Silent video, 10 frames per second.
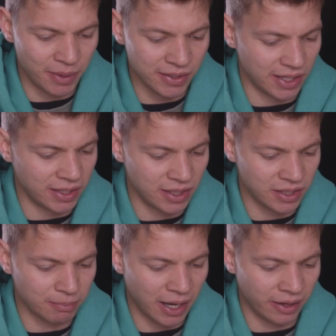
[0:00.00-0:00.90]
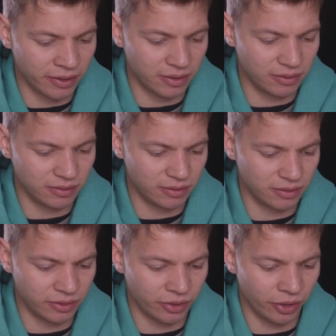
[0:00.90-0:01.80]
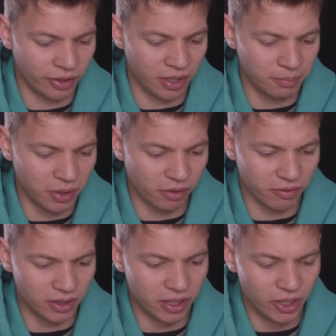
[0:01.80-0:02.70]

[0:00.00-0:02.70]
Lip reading: Males are easier to man, none of the above.